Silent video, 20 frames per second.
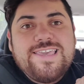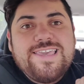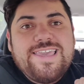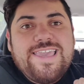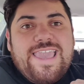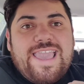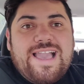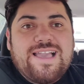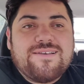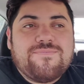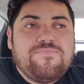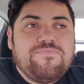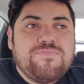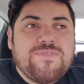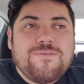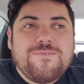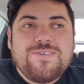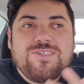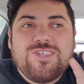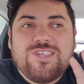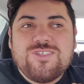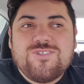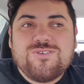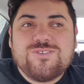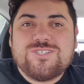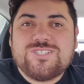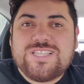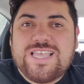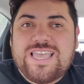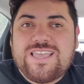yeah, maybe she
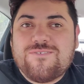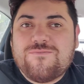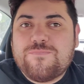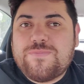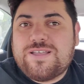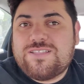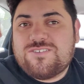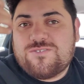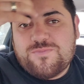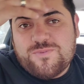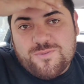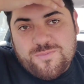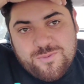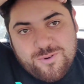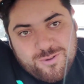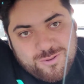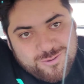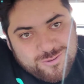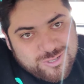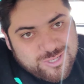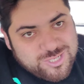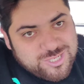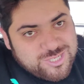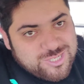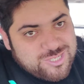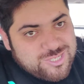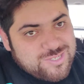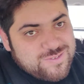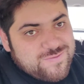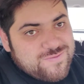should stay on Vanderpump
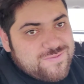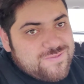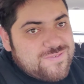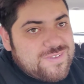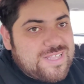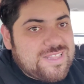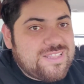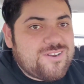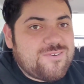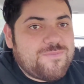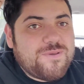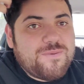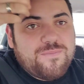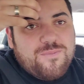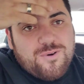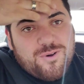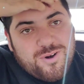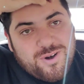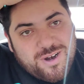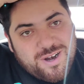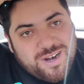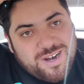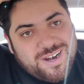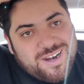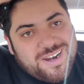Rules a little bit more.